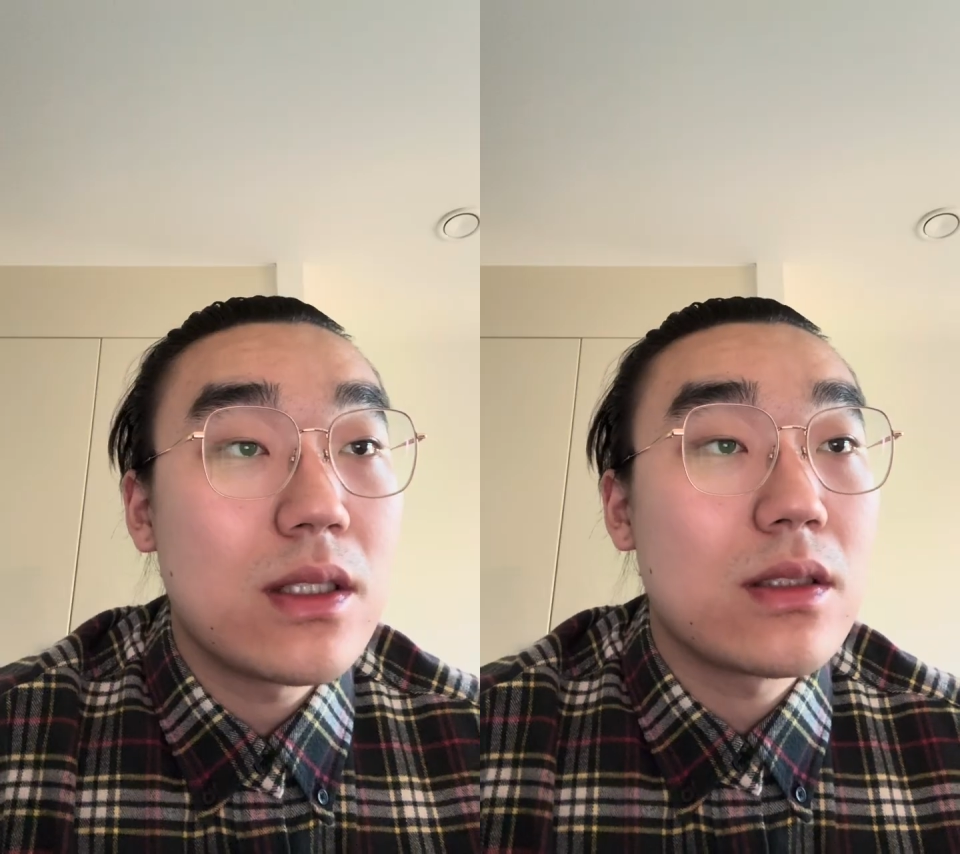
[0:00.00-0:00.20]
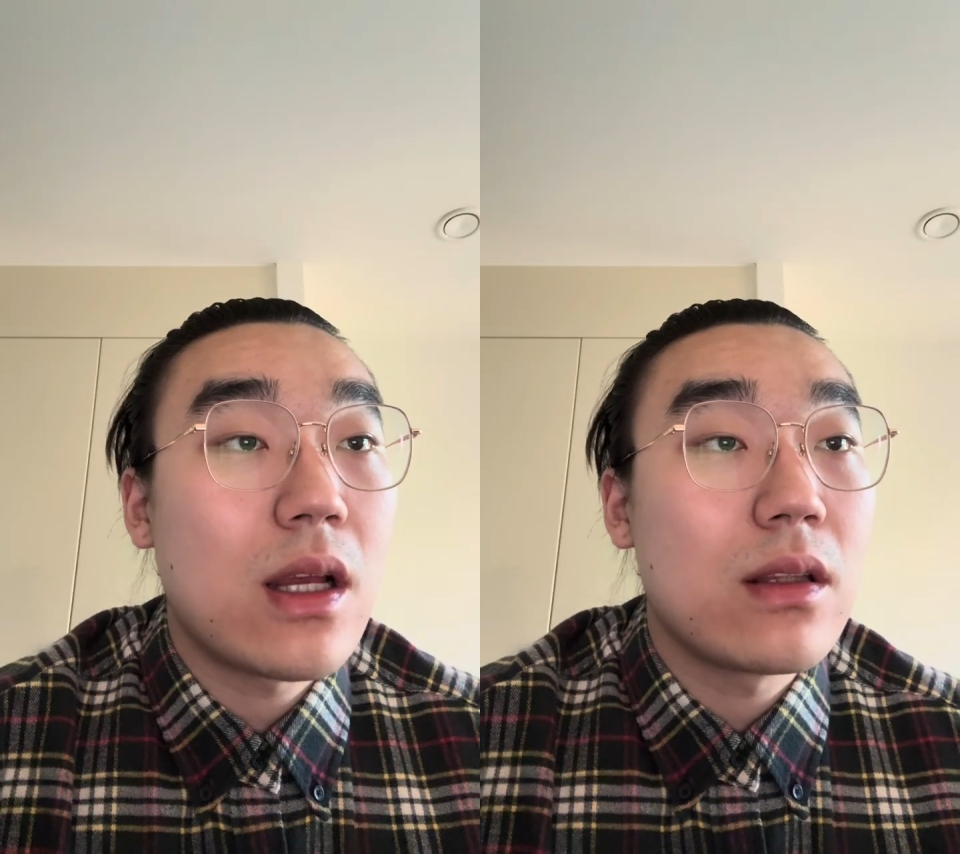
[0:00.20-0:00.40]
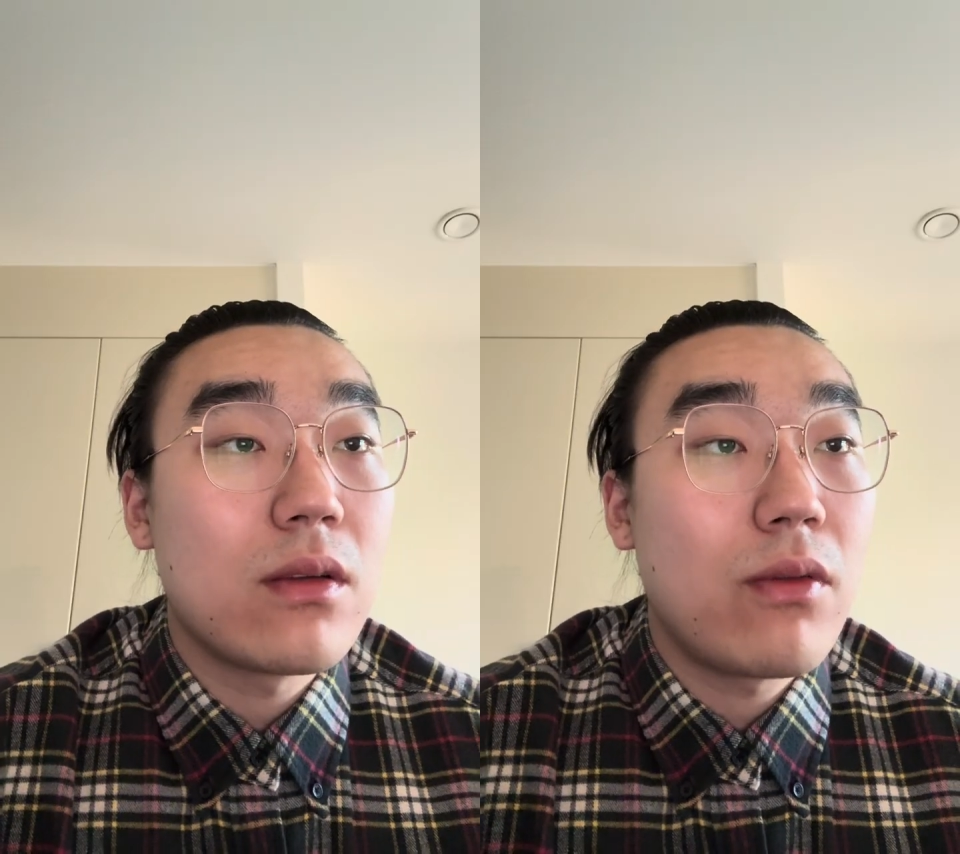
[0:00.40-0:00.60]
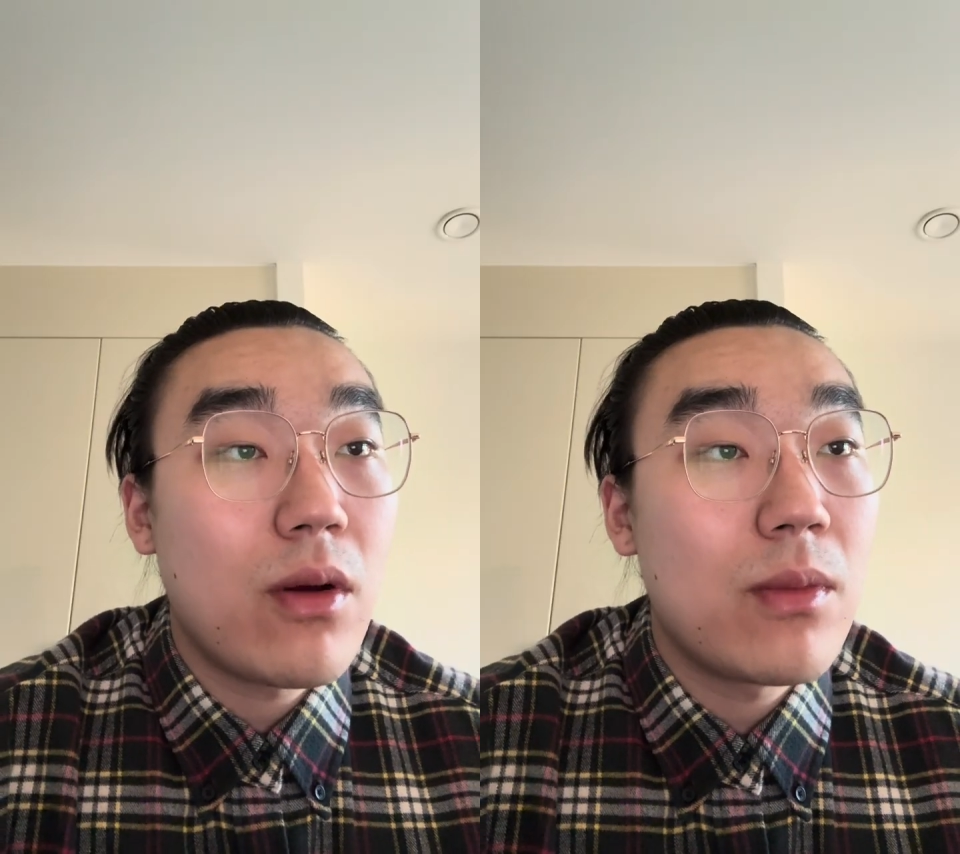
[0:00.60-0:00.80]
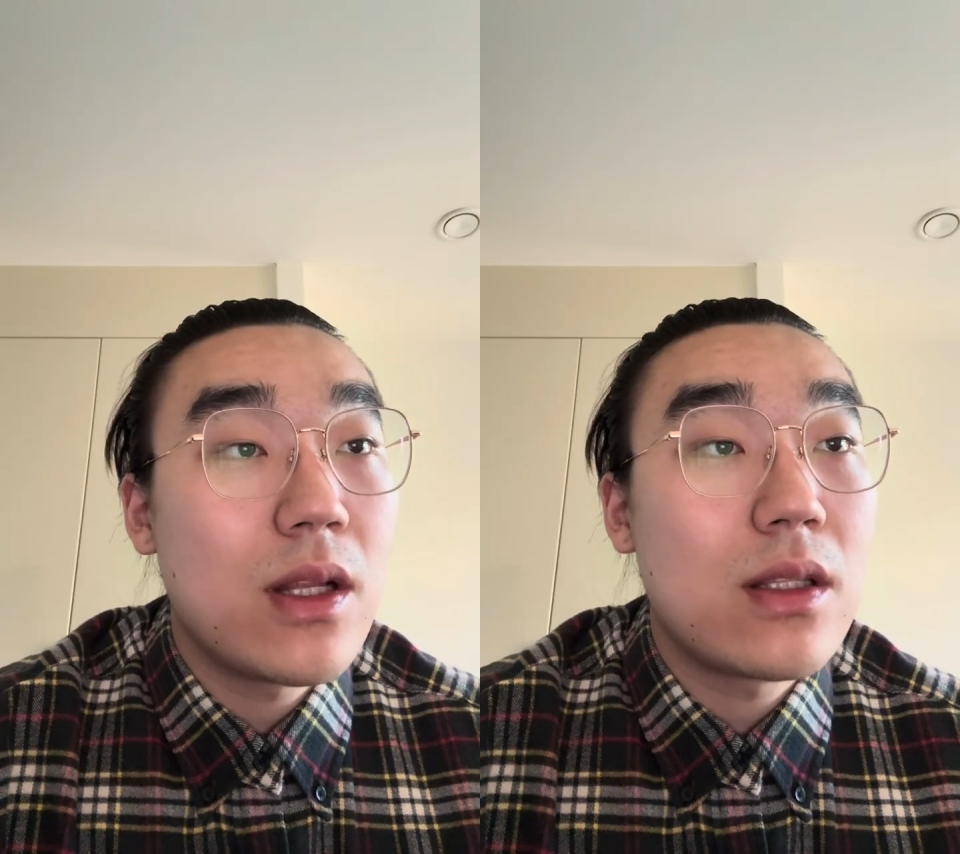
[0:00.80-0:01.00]
and
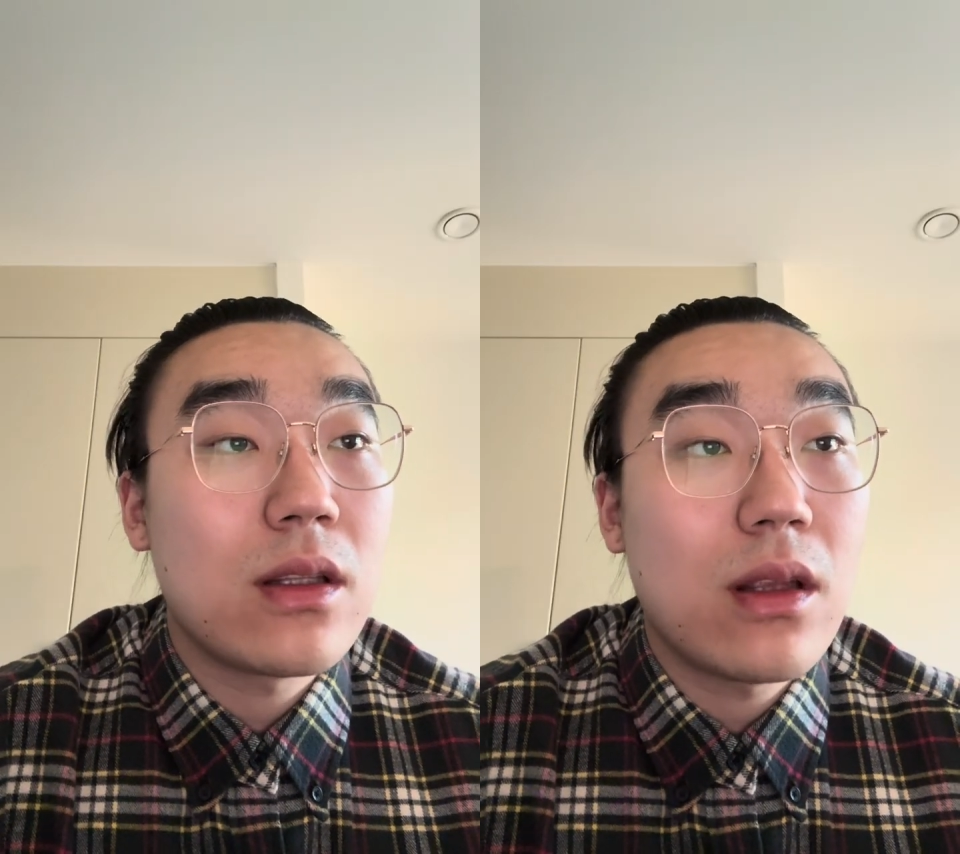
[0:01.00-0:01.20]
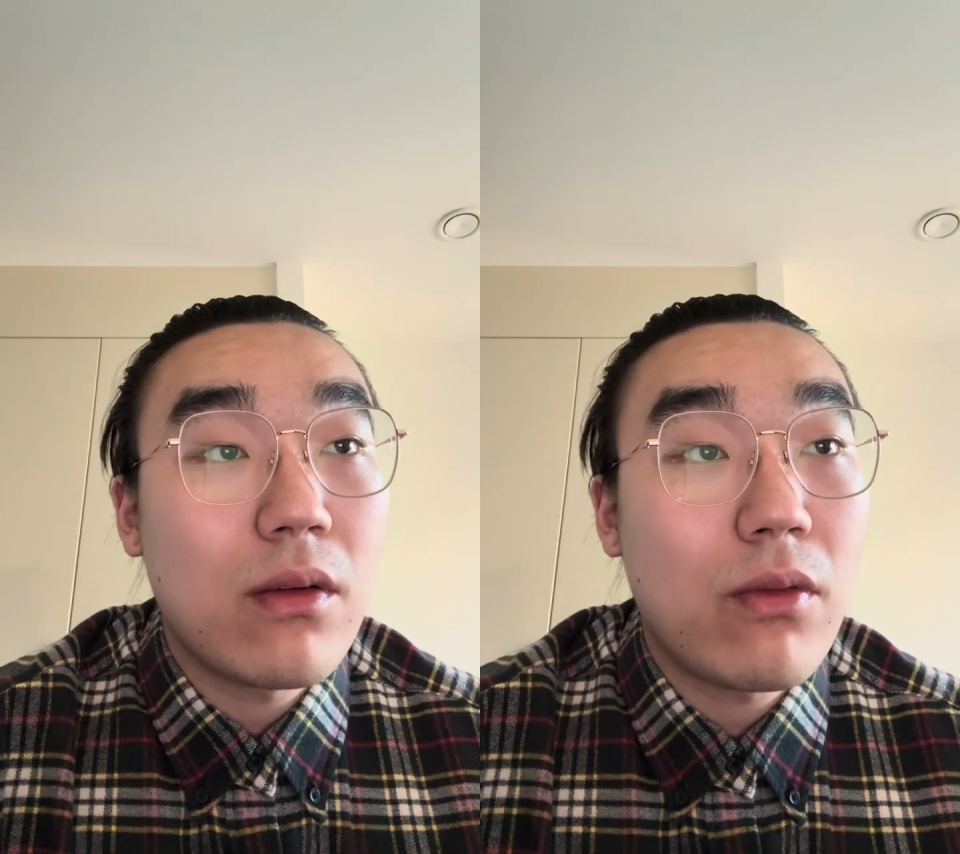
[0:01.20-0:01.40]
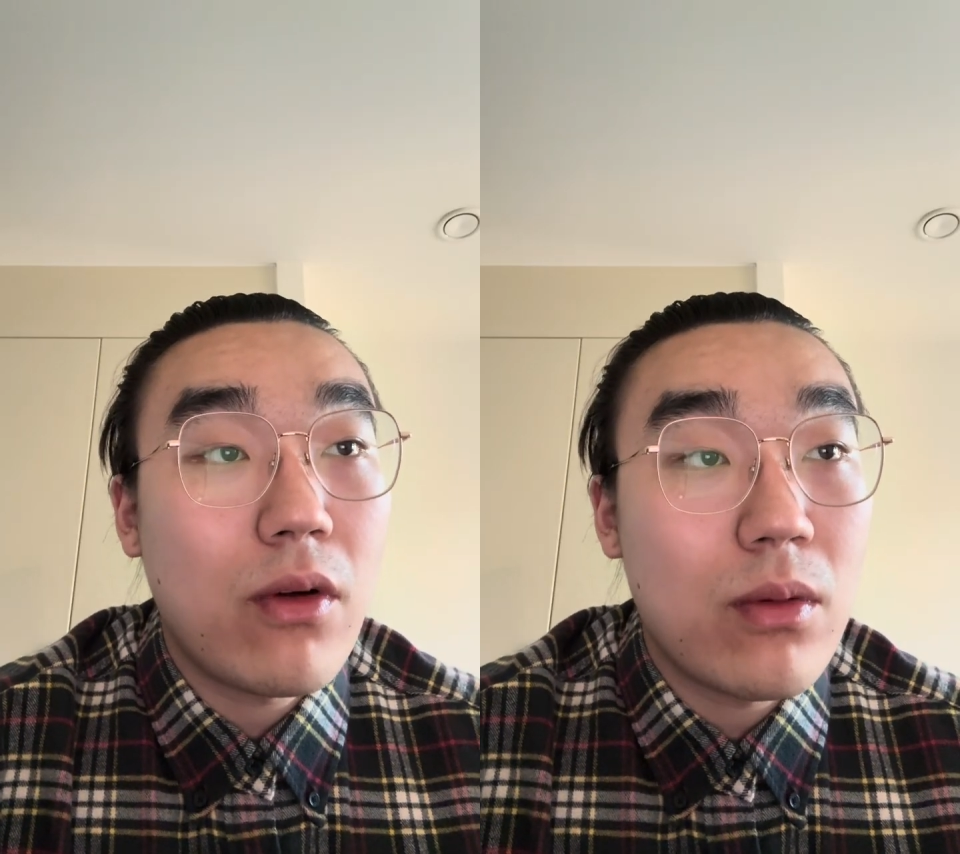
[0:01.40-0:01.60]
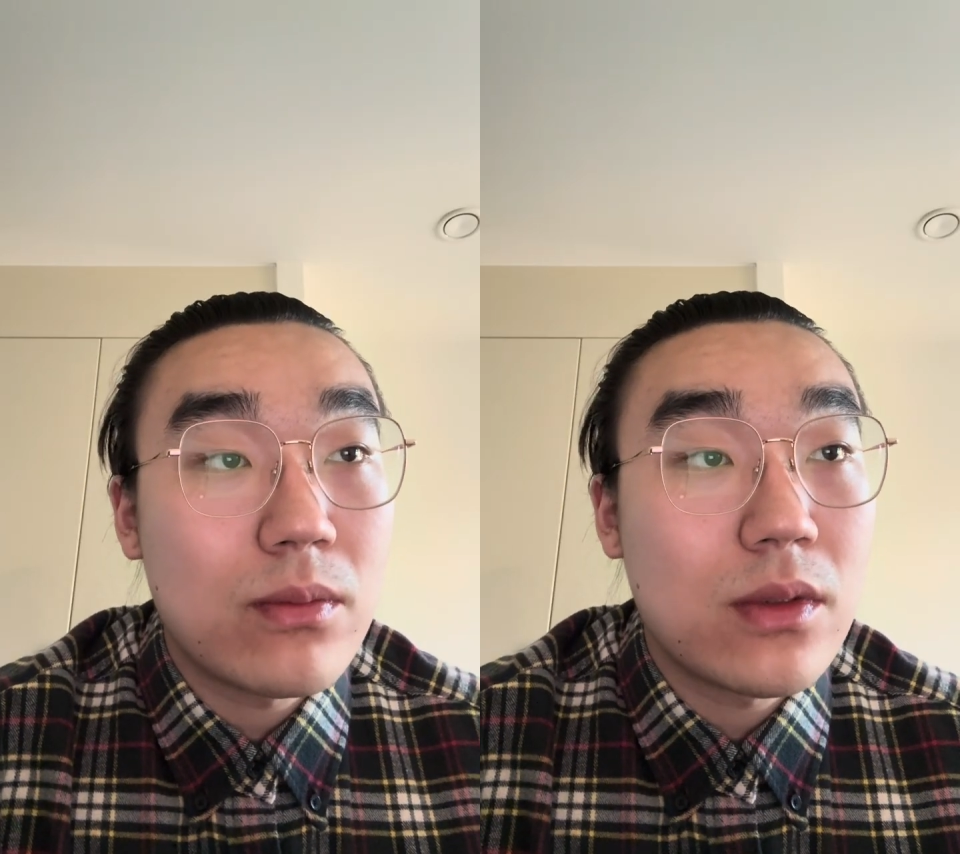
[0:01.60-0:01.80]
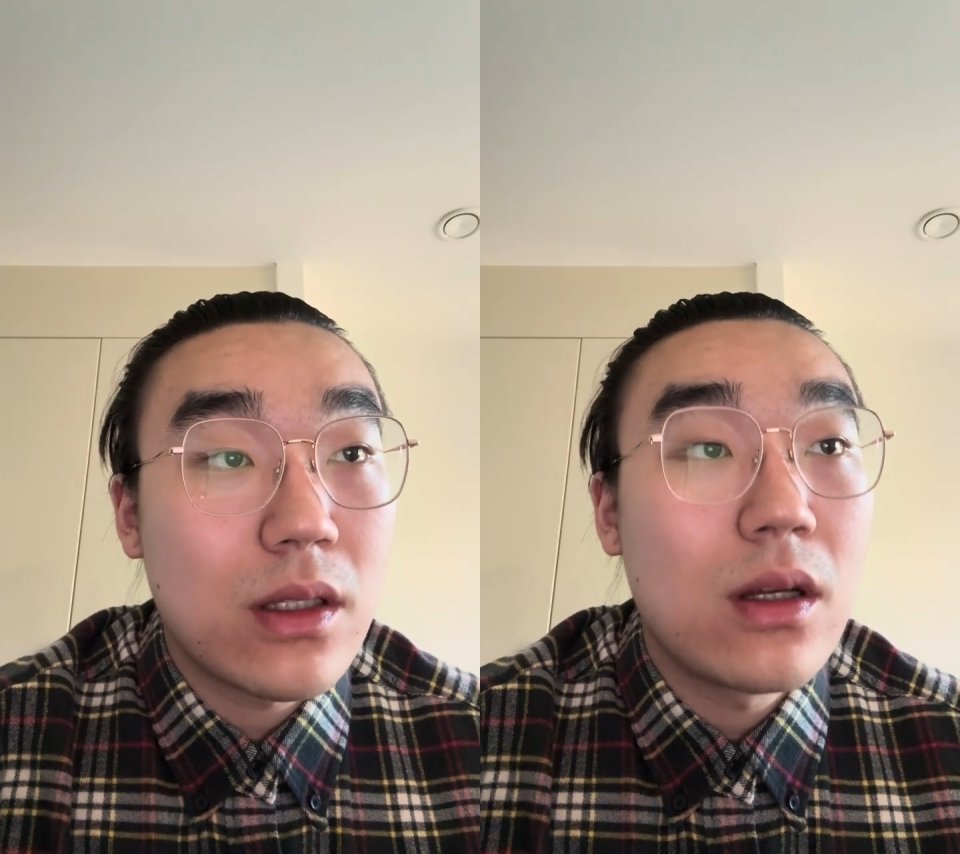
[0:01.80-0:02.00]
formulating
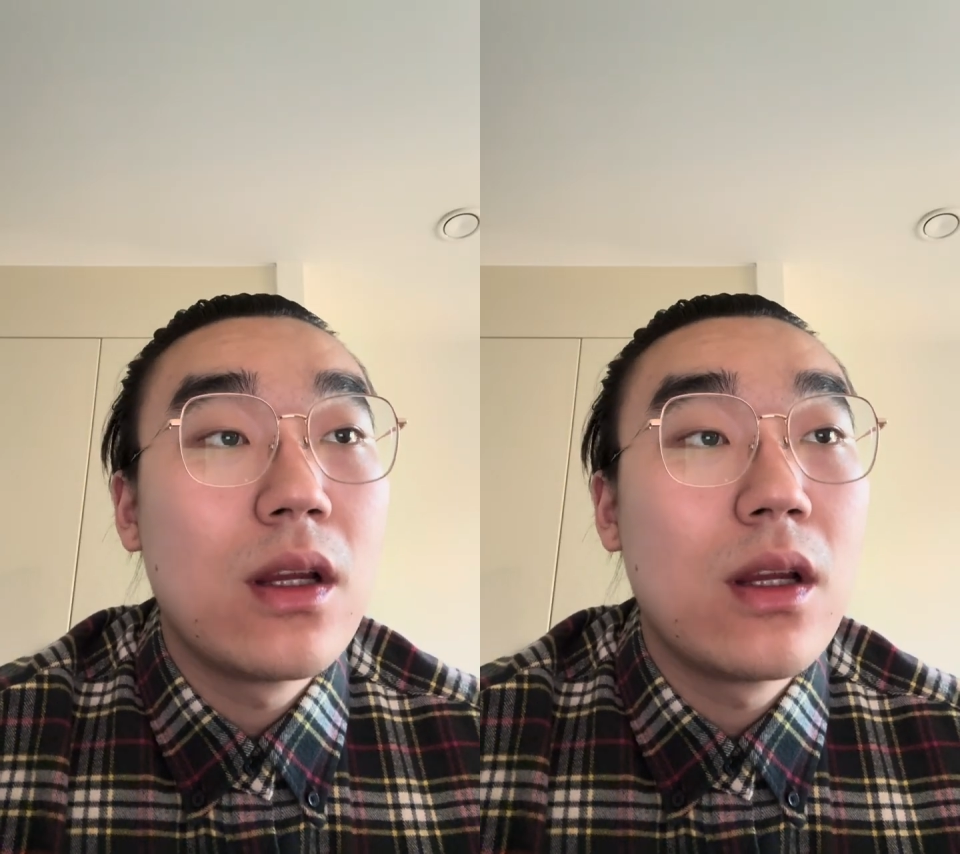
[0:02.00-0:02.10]
informed,